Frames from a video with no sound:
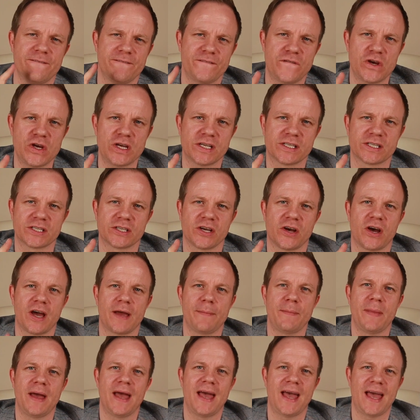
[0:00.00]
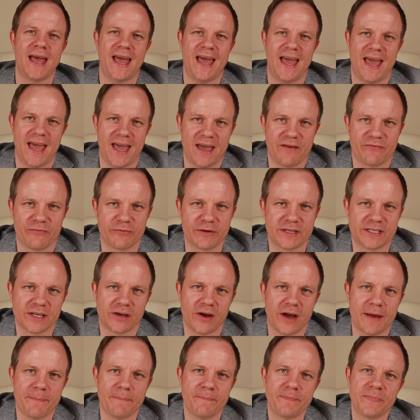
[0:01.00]
first time, every
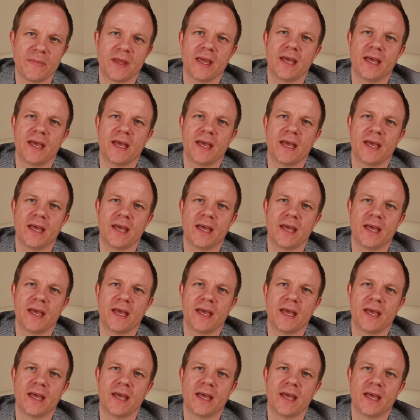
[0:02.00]
time.